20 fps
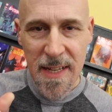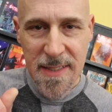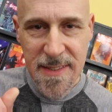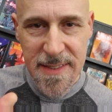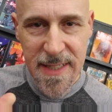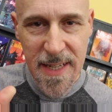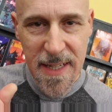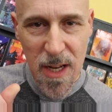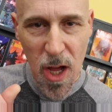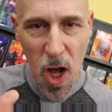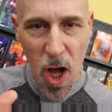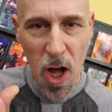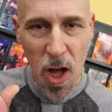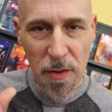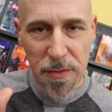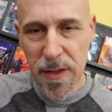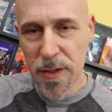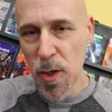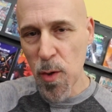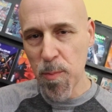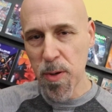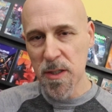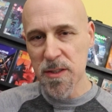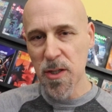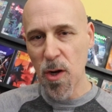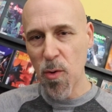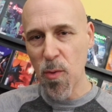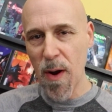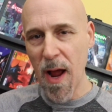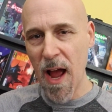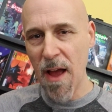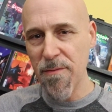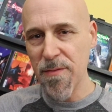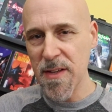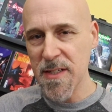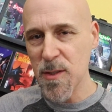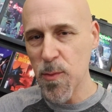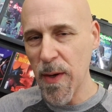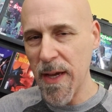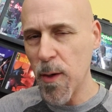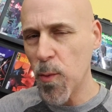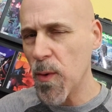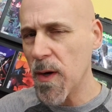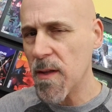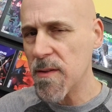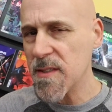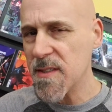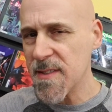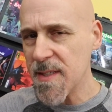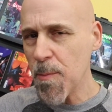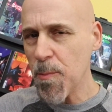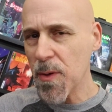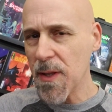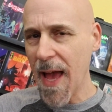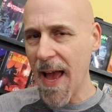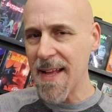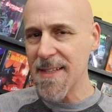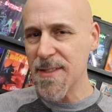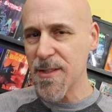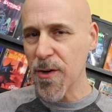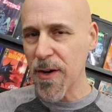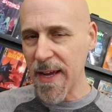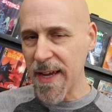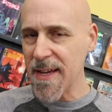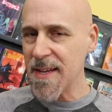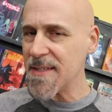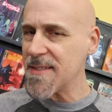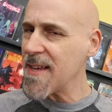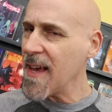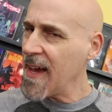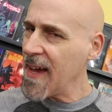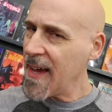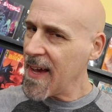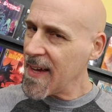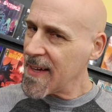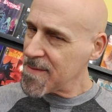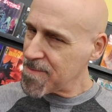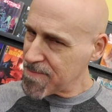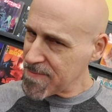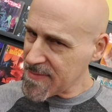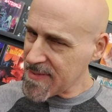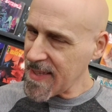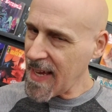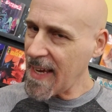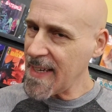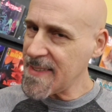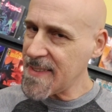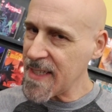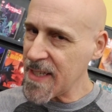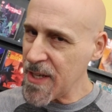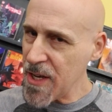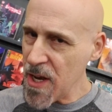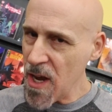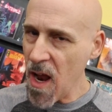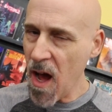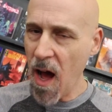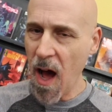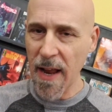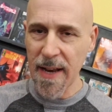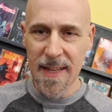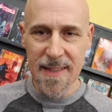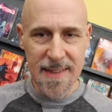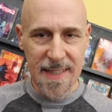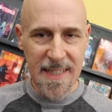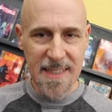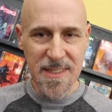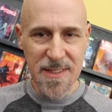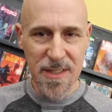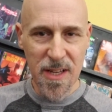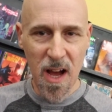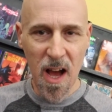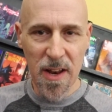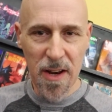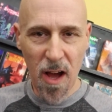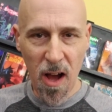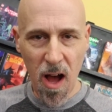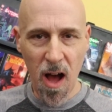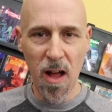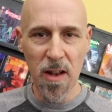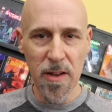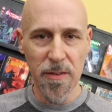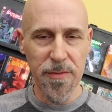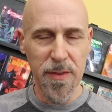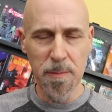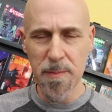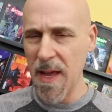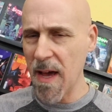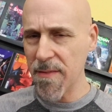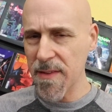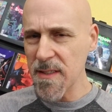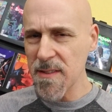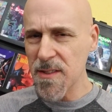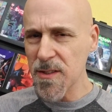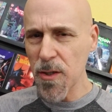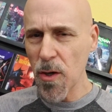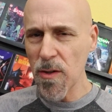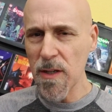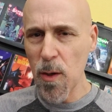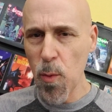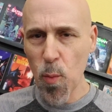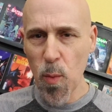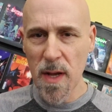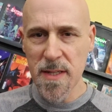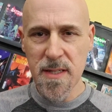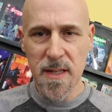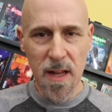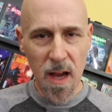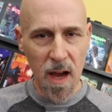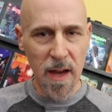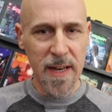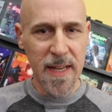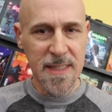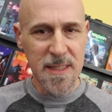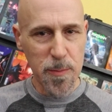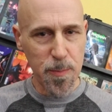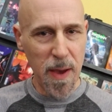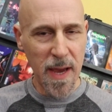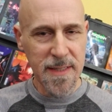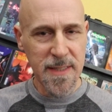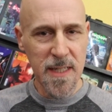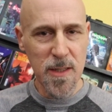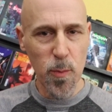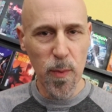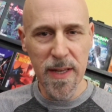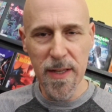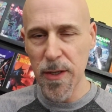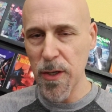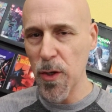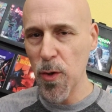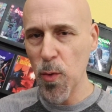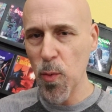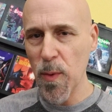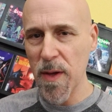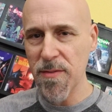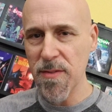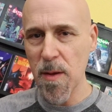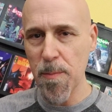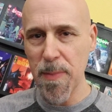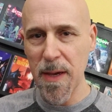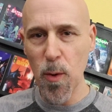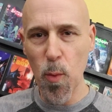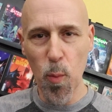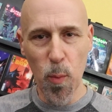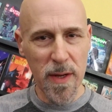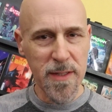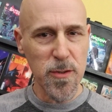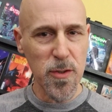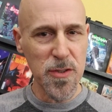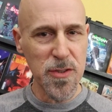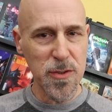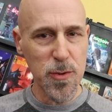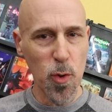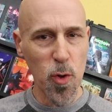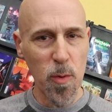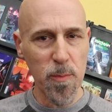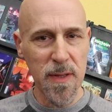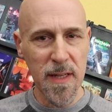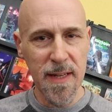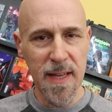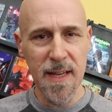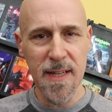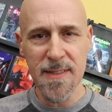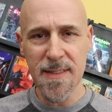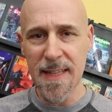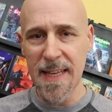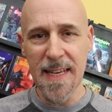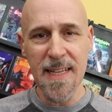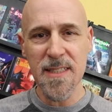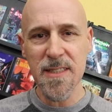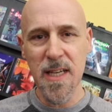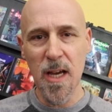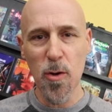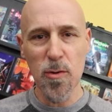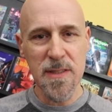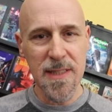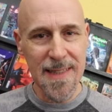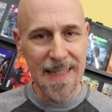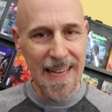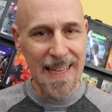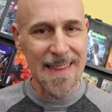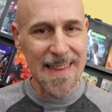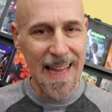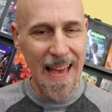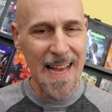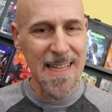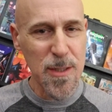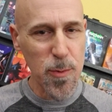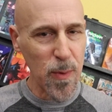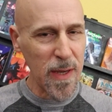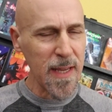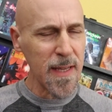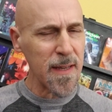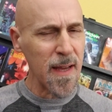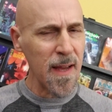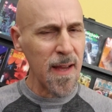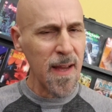did all the new books arrive this week? Well, the simple answer is, they did not, at least not all of them. Now, this certainly wasn't unexpected. We knew with the big winter storm that hit the East Coast late last week